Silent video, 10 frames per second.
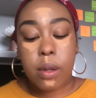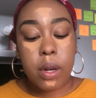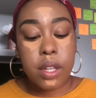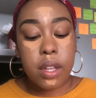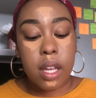The
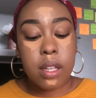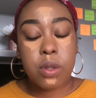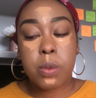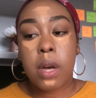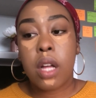only thing,
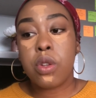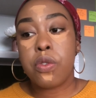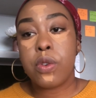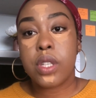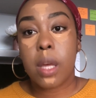small doe
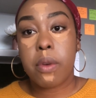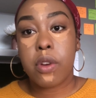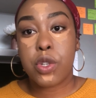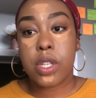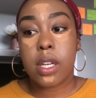foots get me
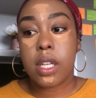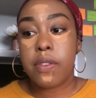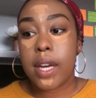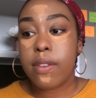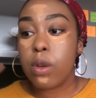frustrated because
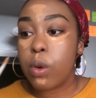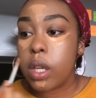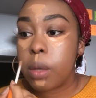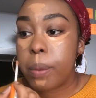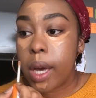I think I have to go
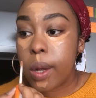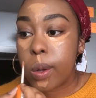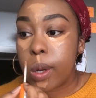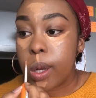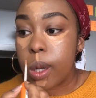in the
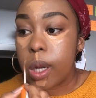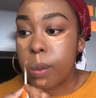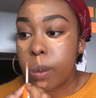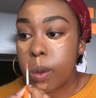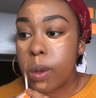pan a
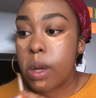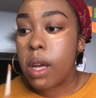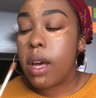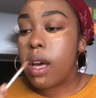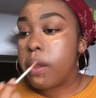lot more
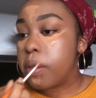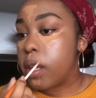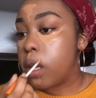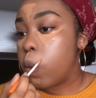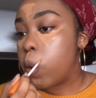
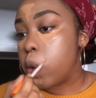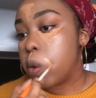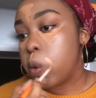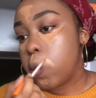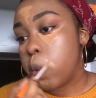than I want
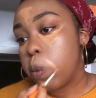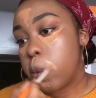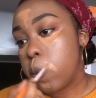to.